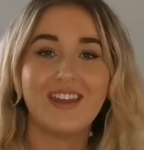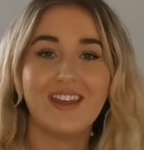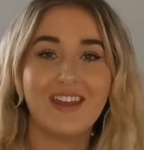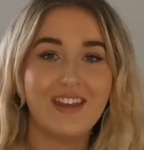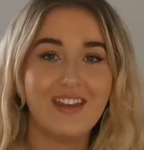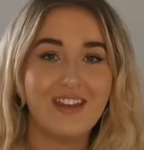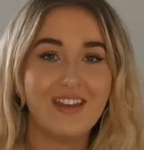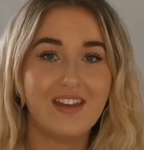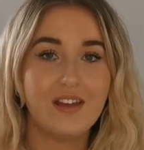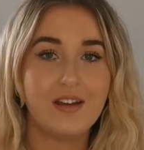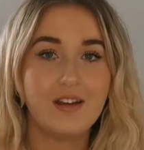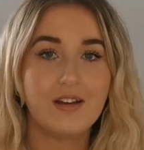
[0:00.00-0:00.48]

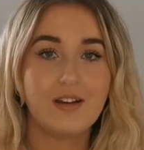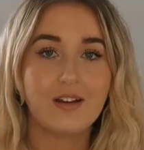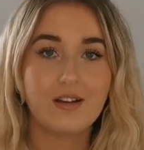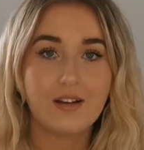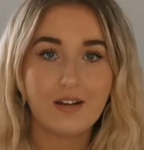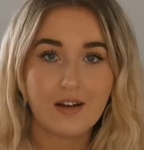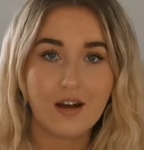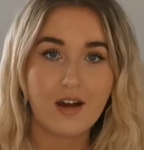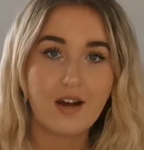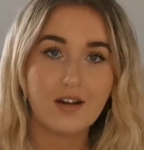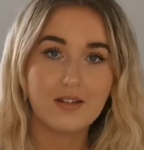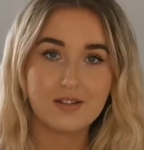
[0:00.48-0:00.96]
the
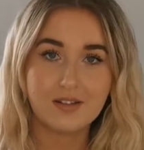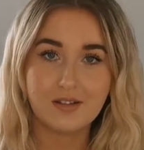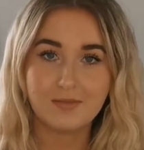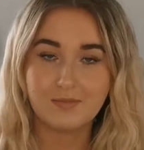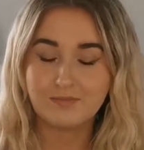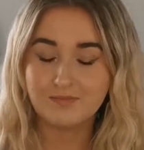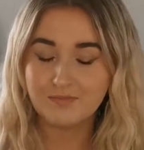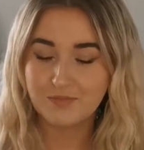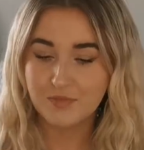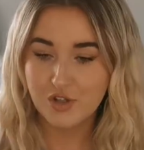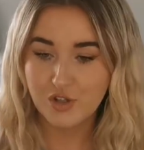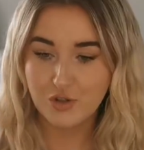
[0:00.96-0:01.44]

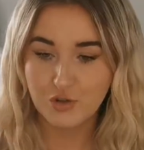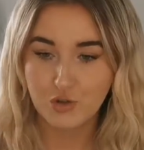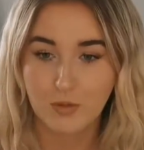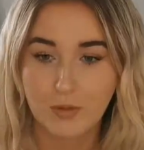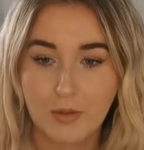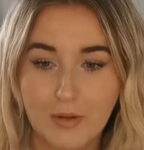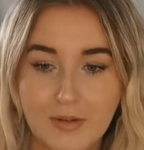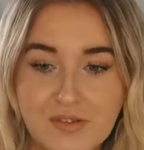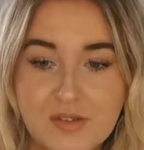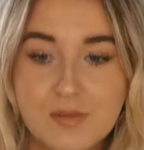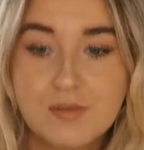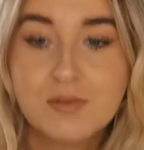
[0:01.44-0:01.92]
garden to
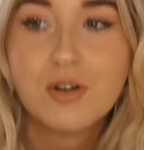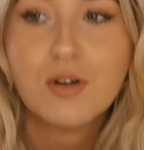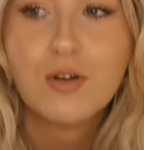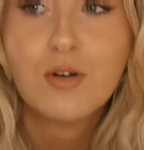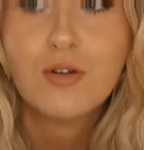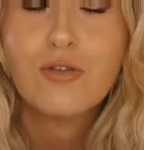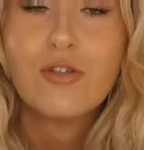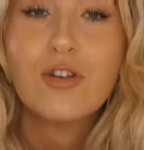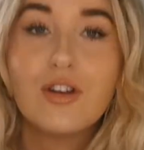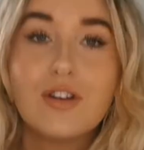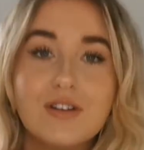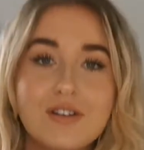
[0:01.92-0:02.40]
drop off some
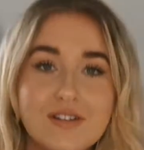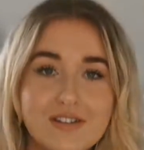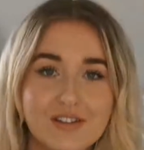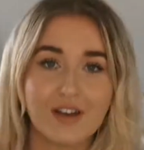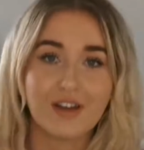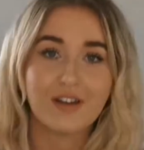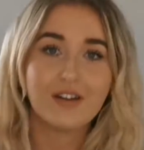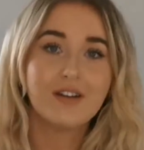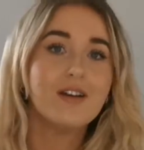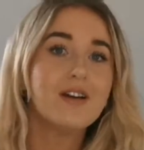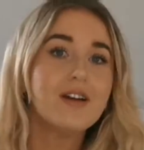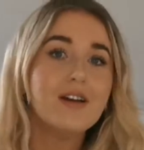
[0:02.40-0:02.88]
dog food,
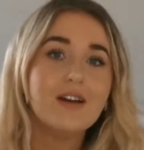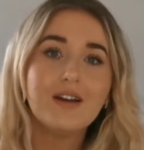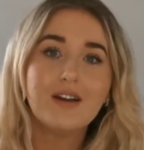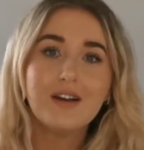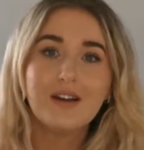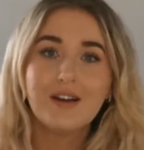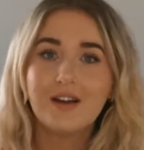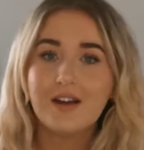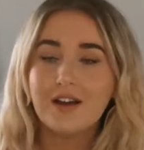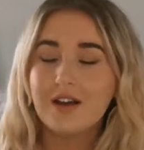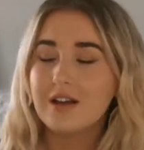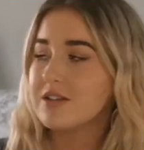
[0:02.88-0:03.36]
so
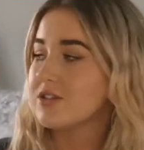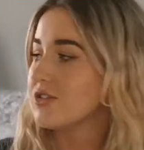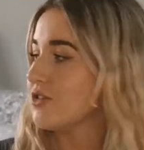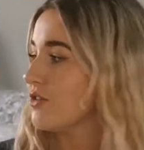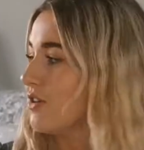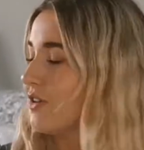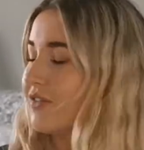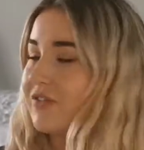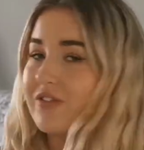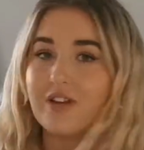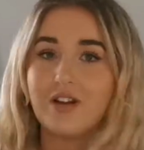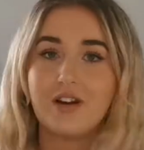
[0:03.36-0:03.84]

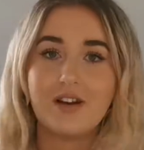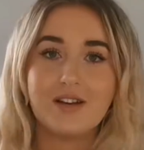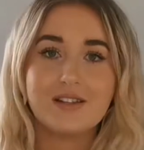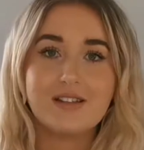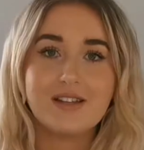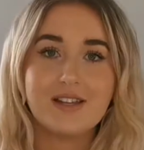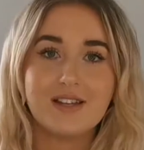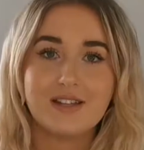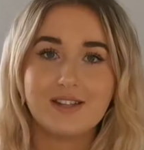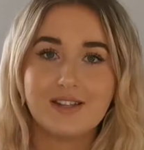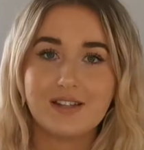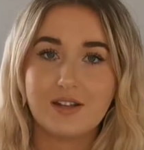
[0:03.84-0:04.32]
sorry if the
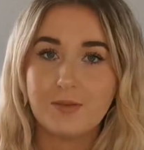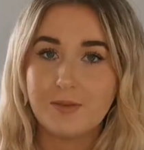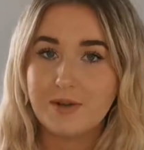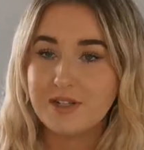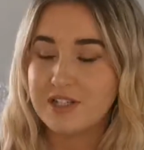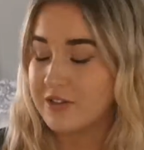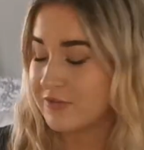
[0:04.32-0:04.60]
lighting's a little bit